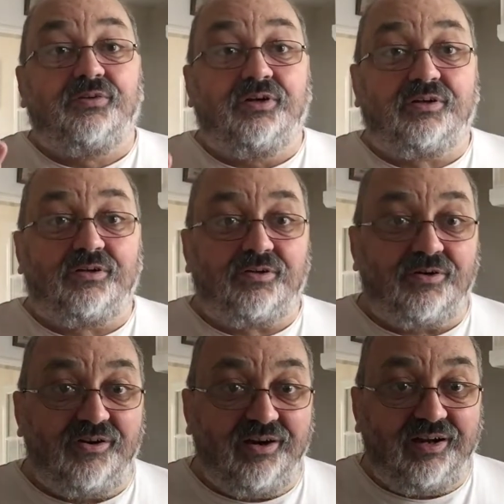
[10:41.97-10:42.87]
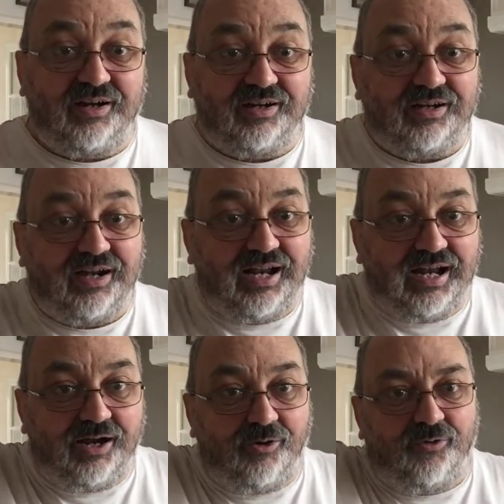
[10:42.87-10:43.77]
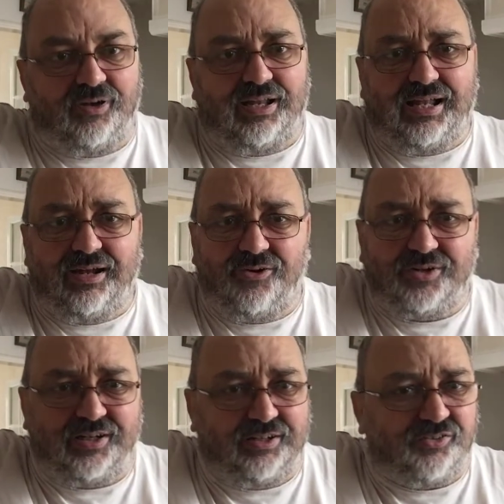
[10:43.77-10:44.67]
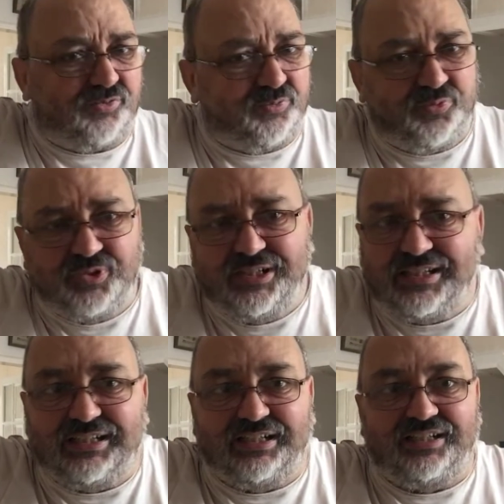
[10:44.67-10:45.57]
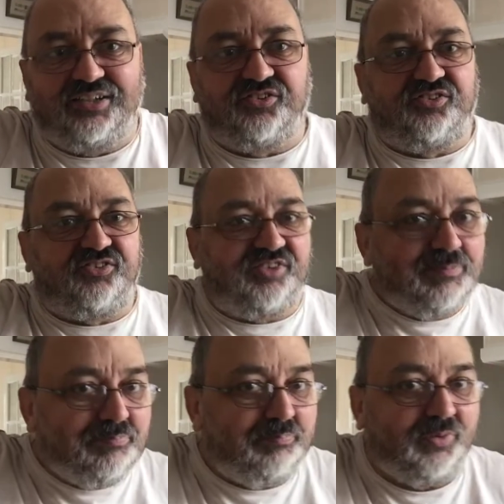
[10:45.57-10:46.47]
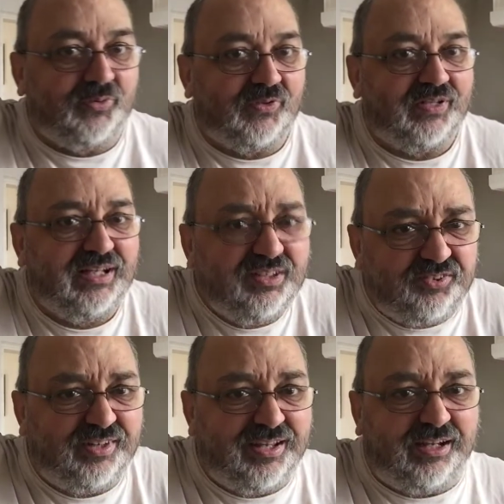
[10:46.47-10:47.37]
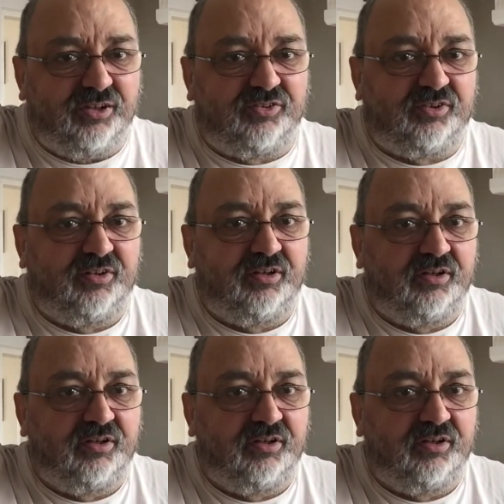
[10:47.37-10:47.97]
For crying out loud, it's really simple, isn't it?